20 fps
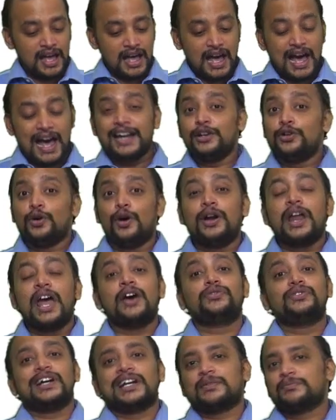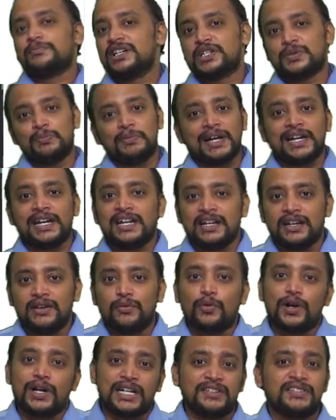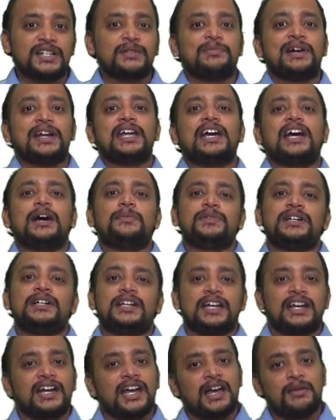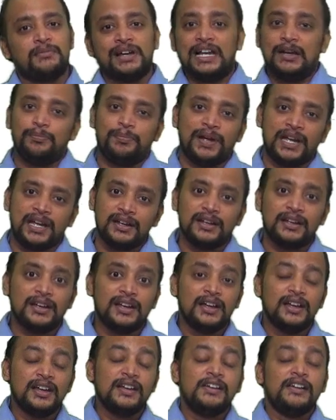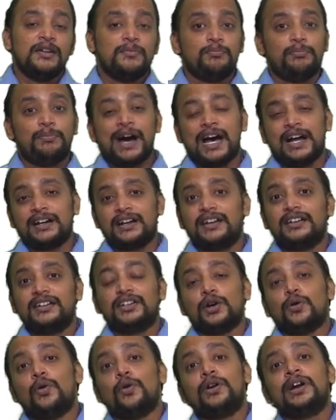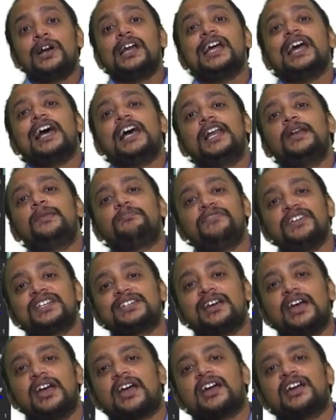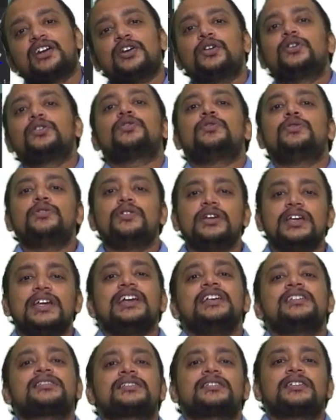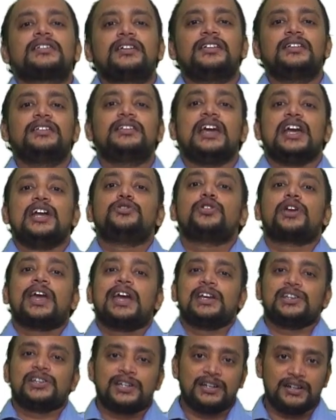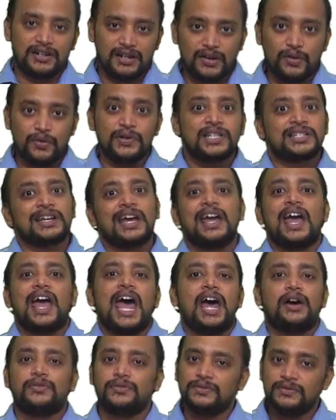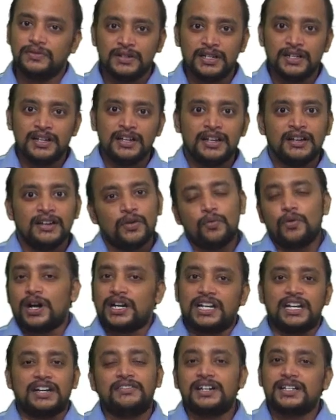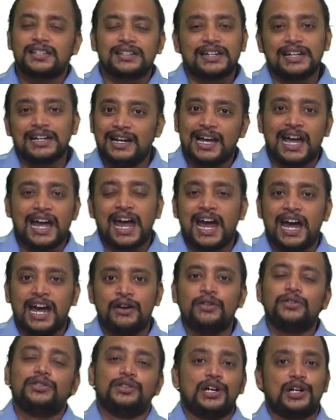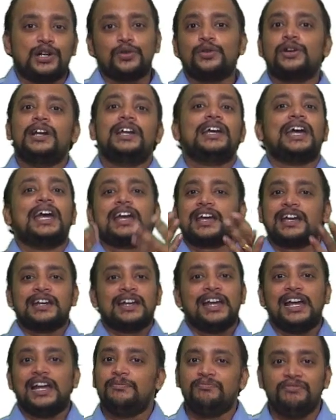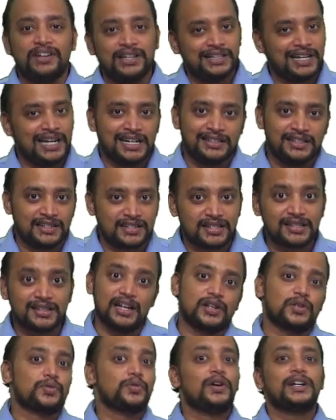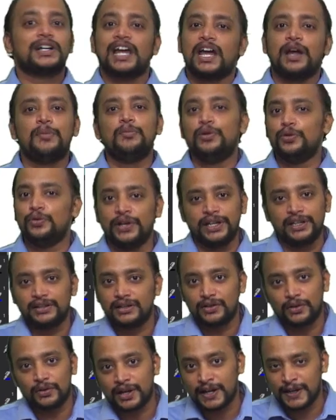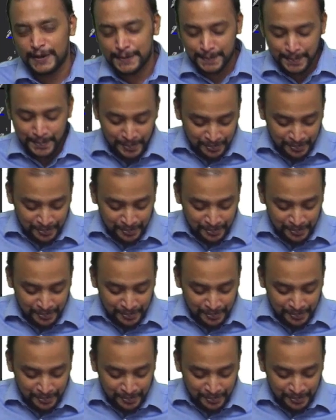I don't have that much money. Whatever money I am earning, I am helping. But the only help which I can do is the education which I have. Whatever skill I have, that only I can help with the others. That's what I am doing. Okay.